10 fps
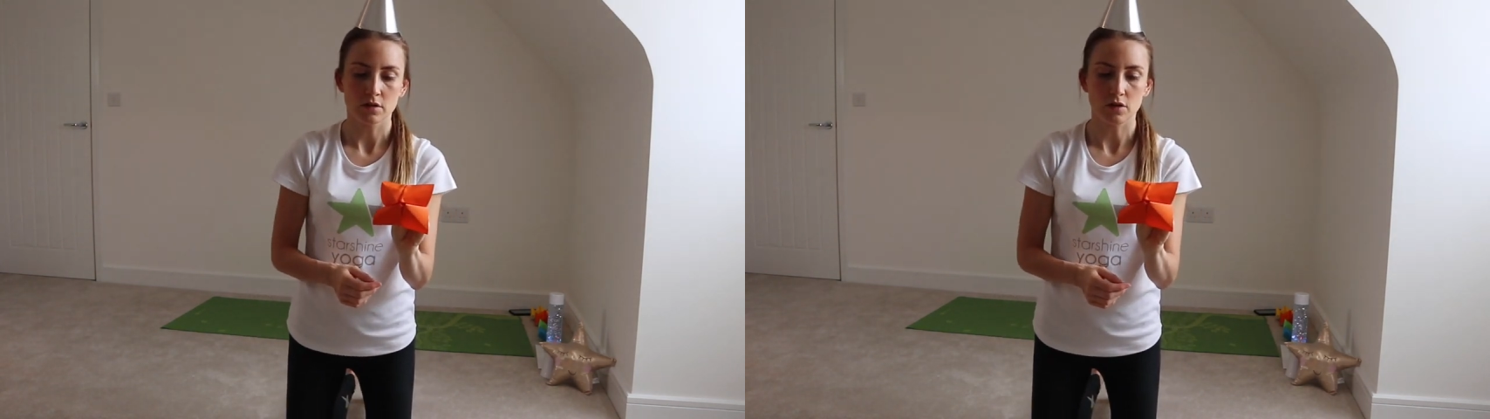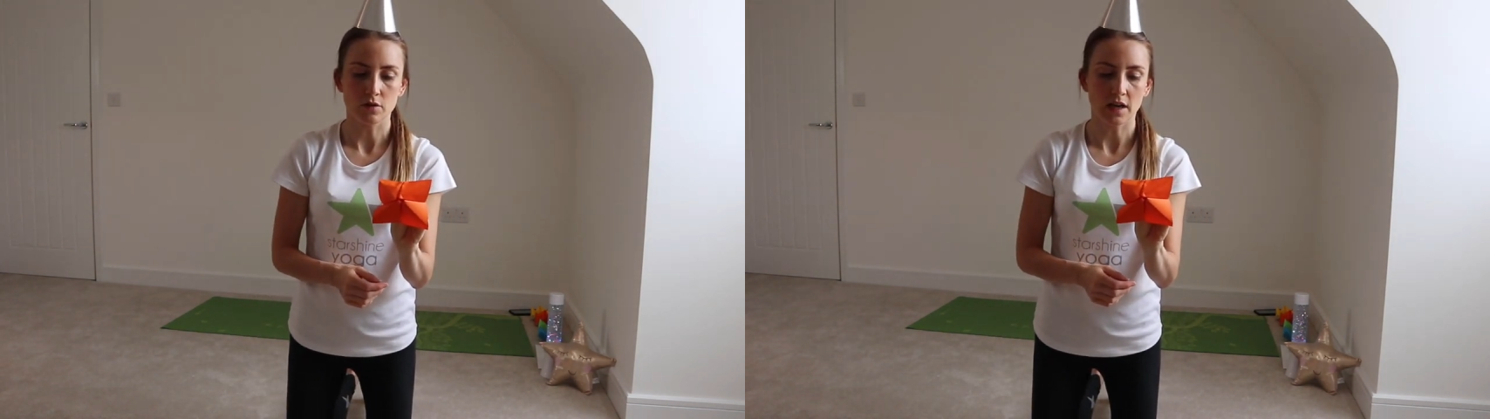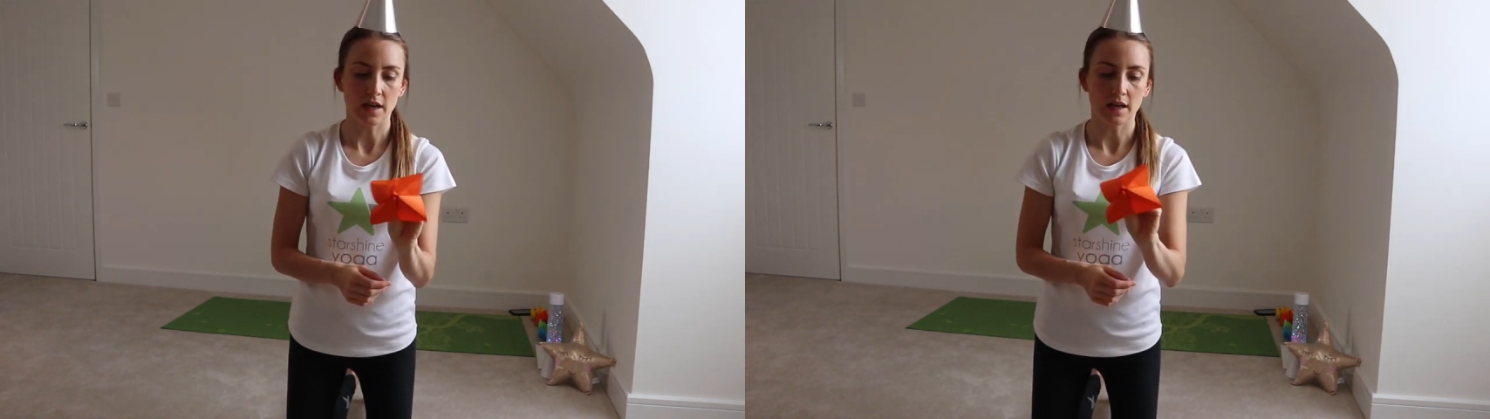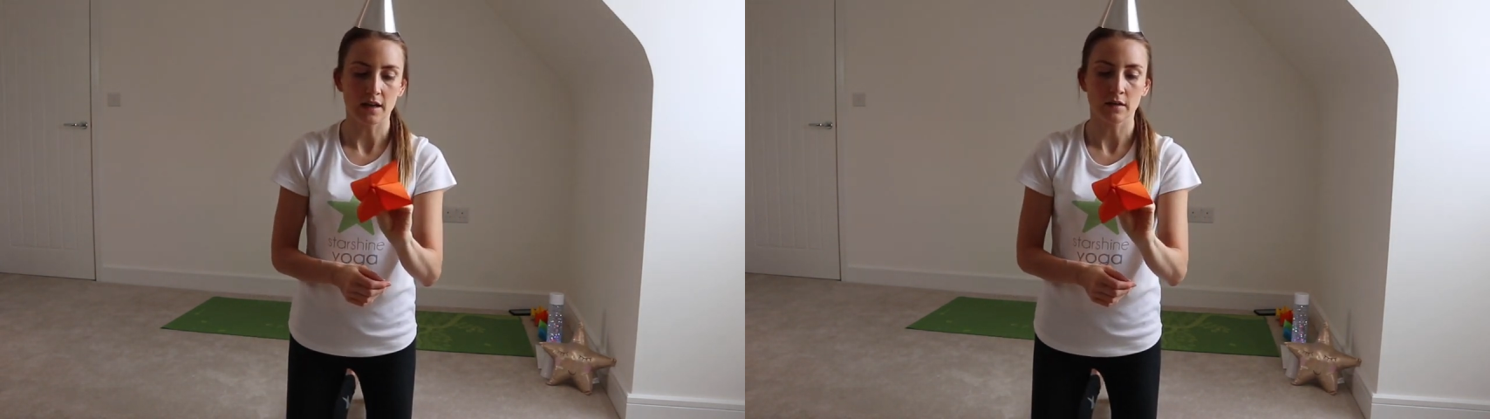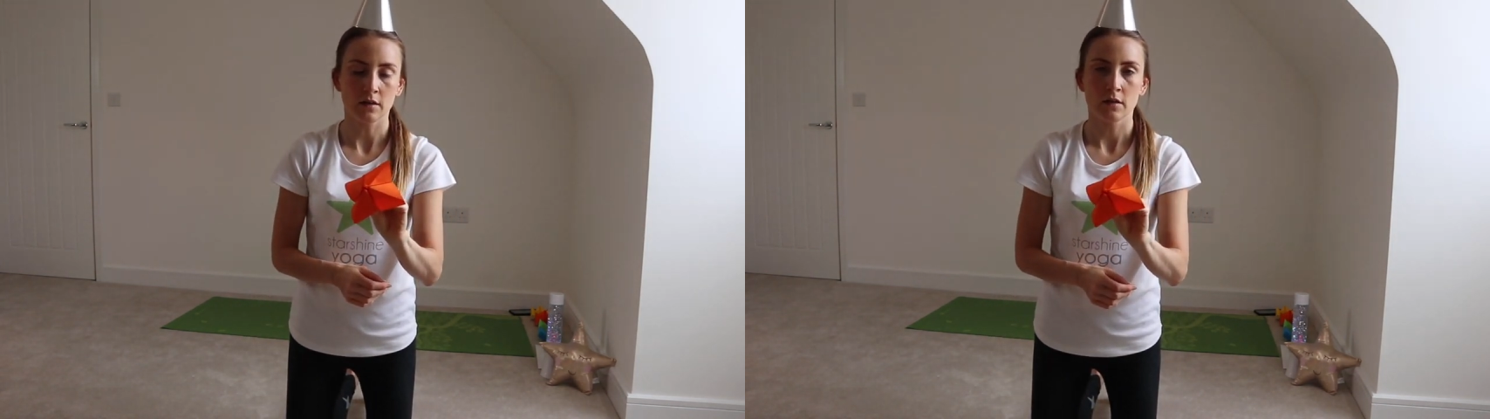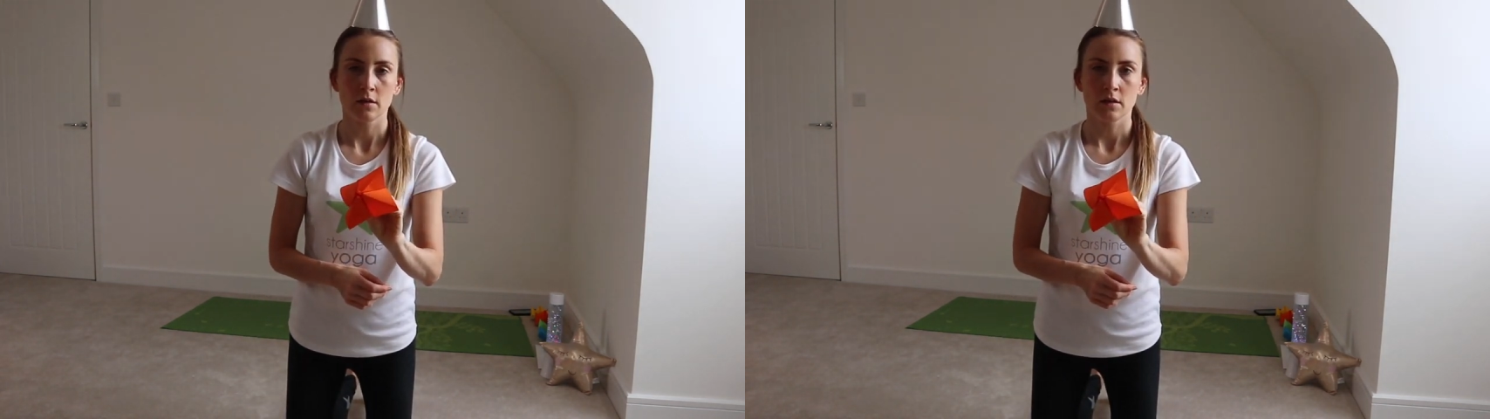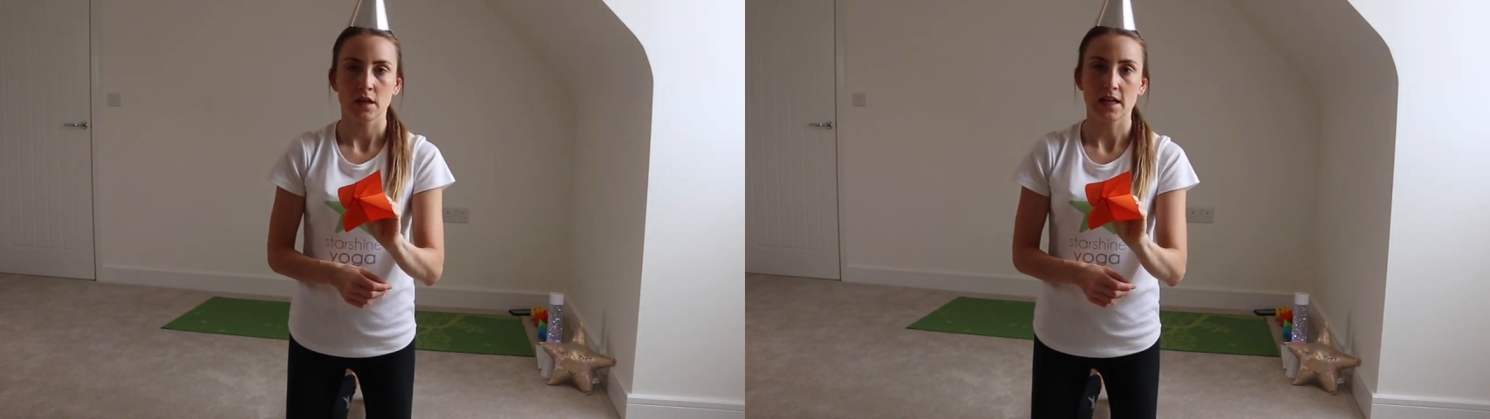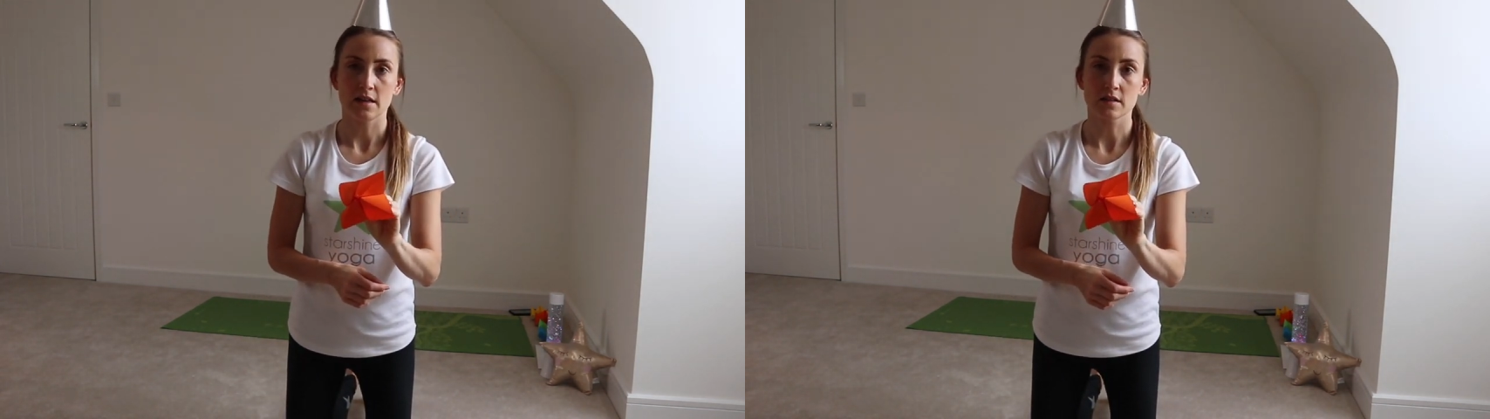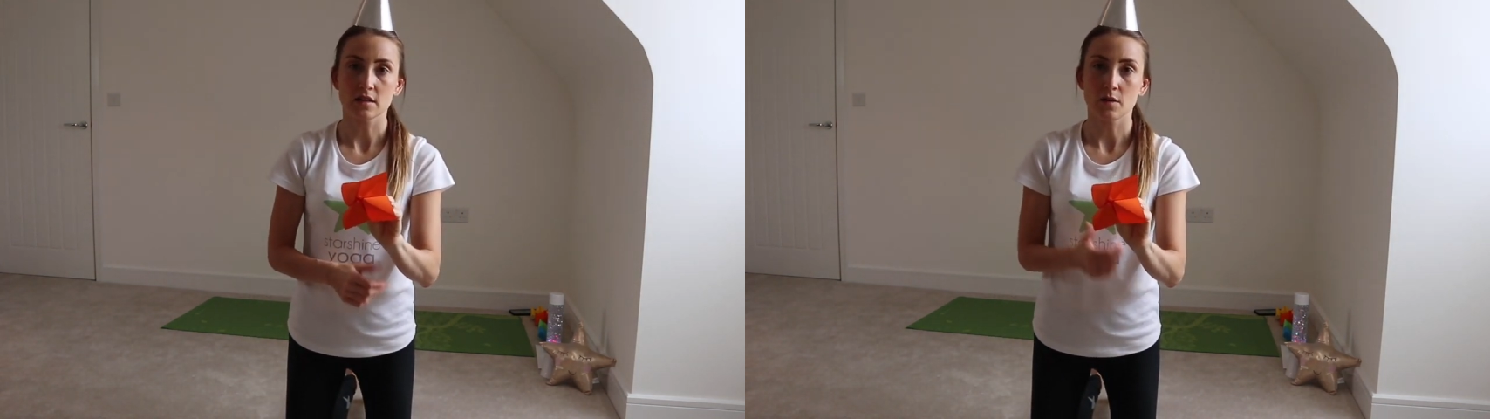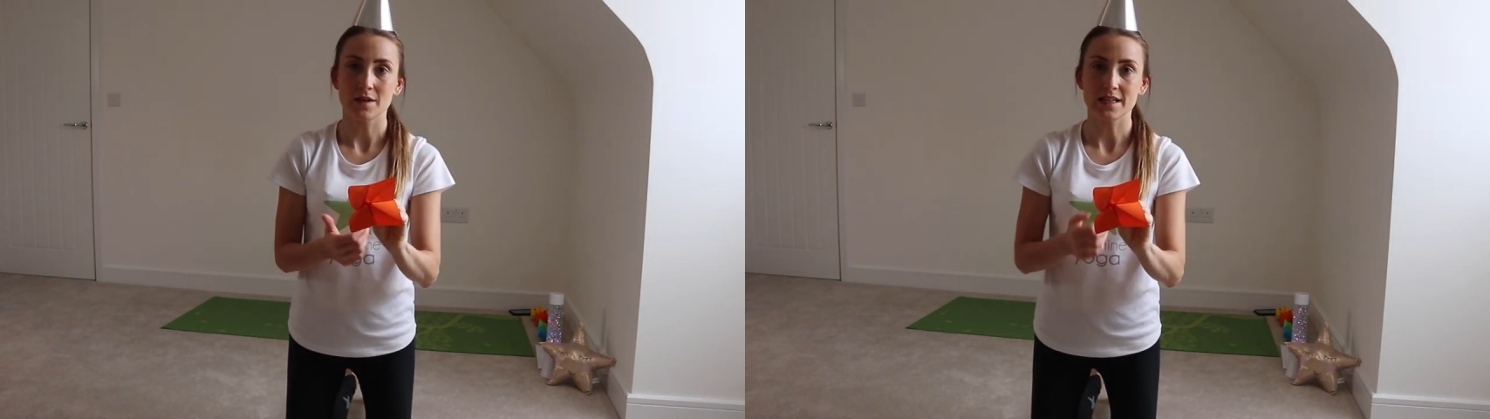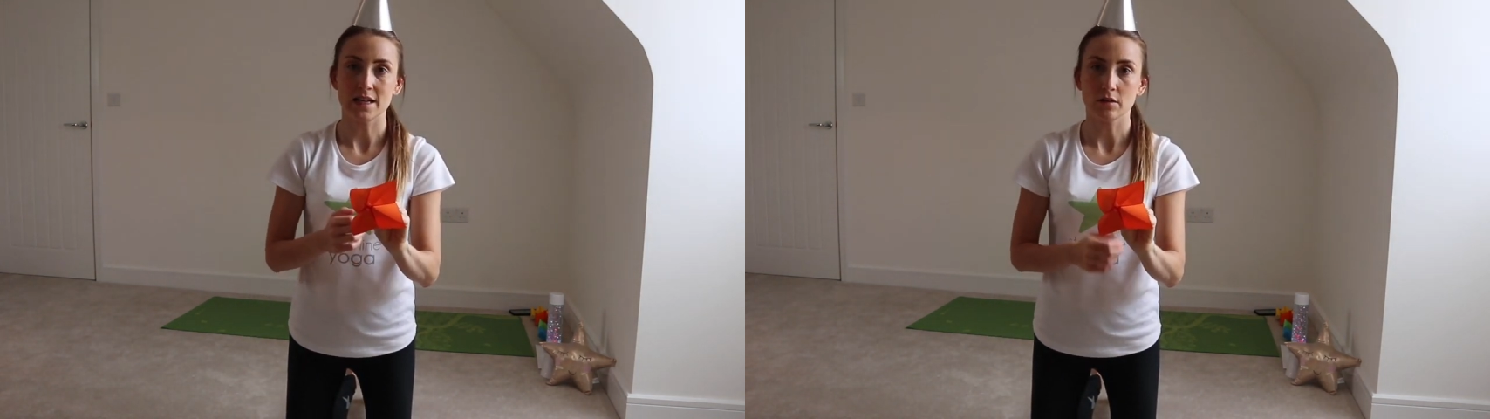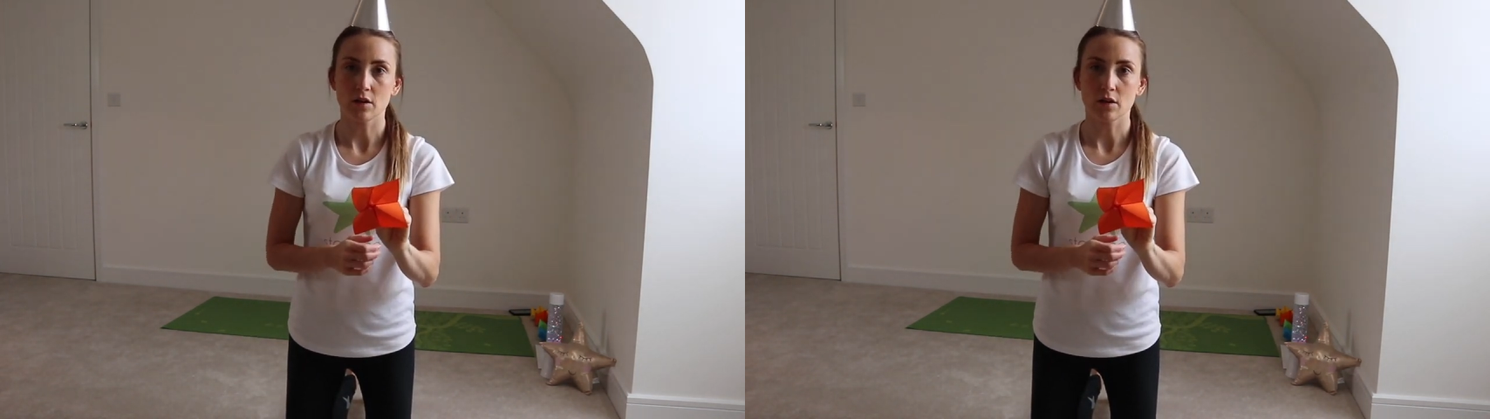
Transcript: you can either slow it down,